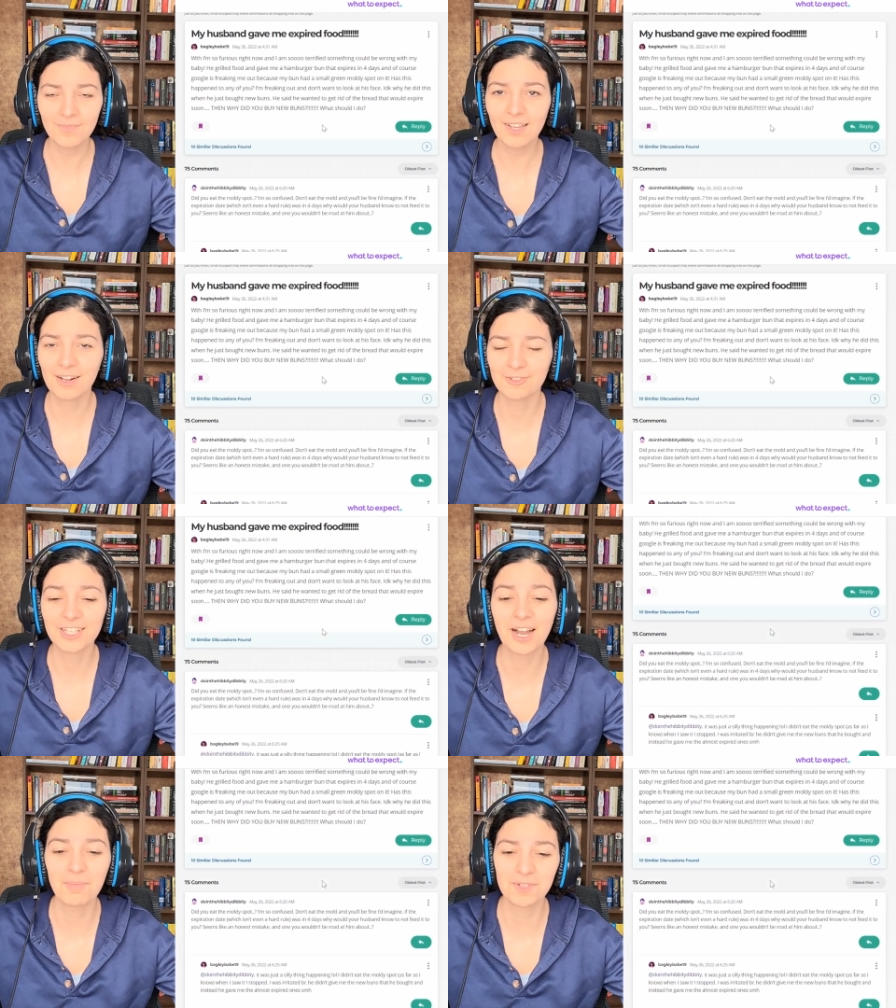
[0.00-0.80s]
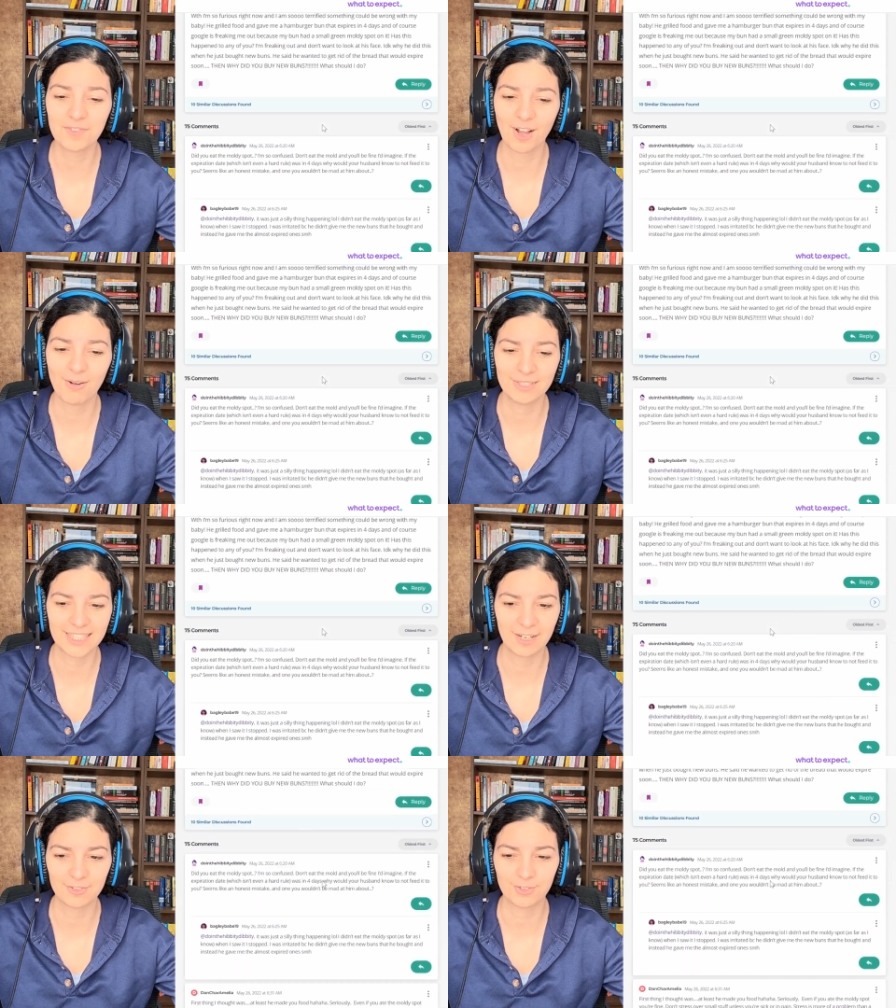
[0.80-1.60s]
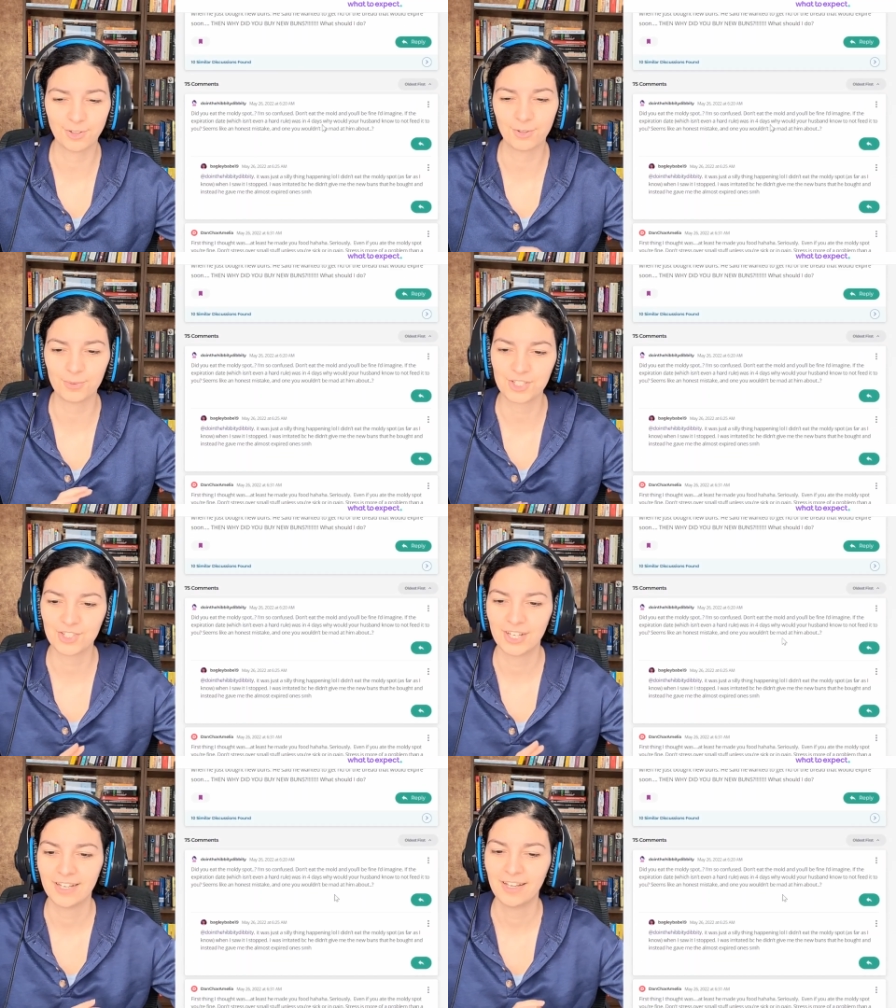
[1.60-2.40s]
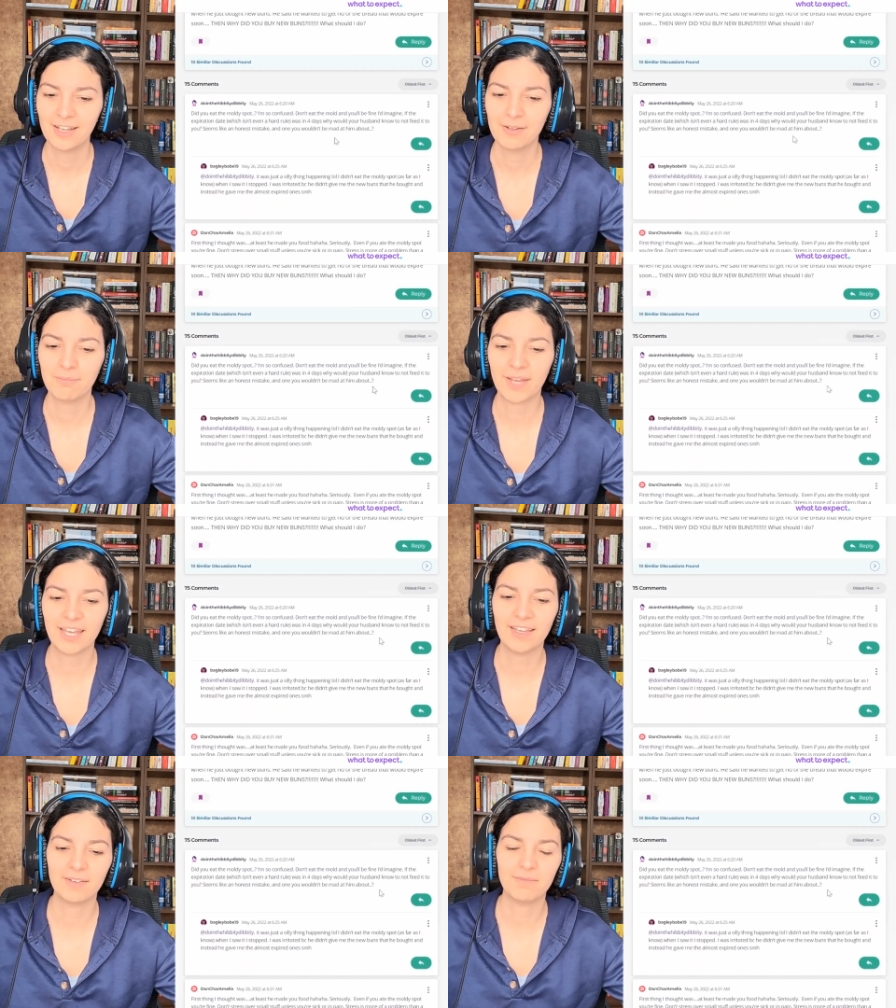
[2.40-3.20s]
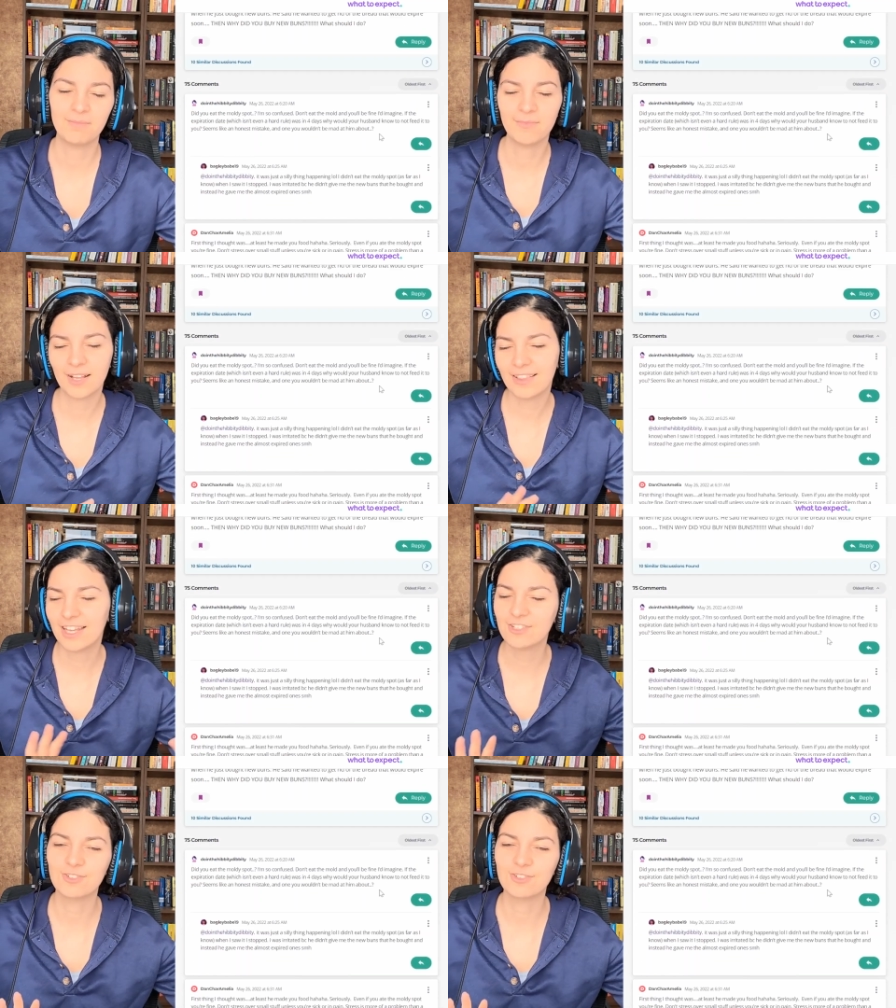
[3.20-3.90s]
I'll read a couple of the comments out for you, which may let you